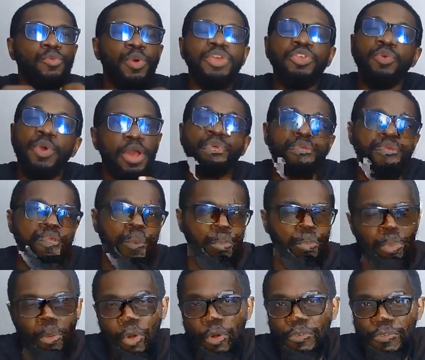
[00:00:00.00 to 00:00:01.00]
When you're a
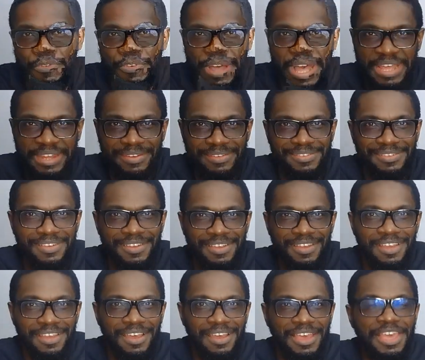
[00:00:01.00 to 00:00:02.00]
football fan,
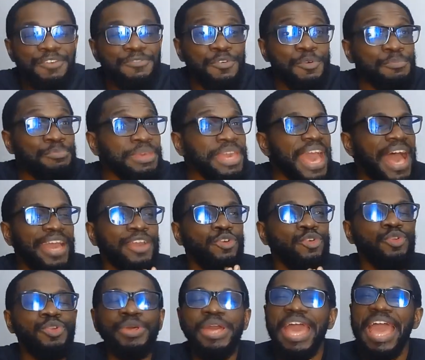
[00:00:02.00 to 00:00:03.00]
even me, I
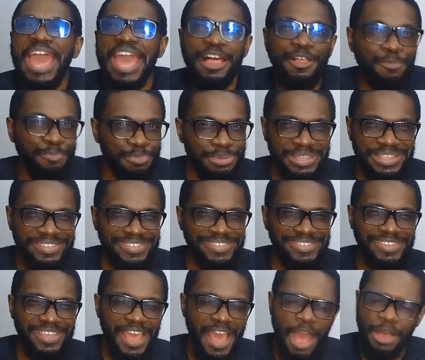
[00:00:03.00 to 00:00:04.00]
couldn't help it.